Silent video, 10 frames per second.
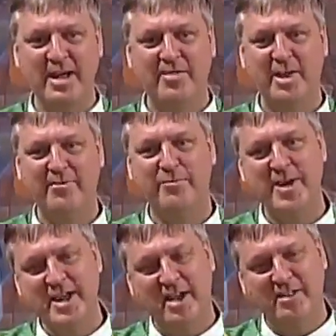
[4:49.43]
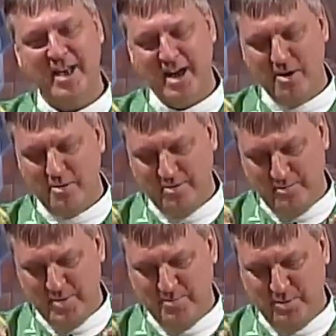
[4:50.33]
That if we allow the
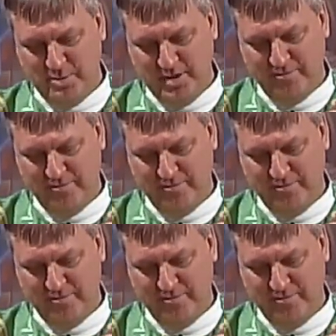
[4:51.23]
people,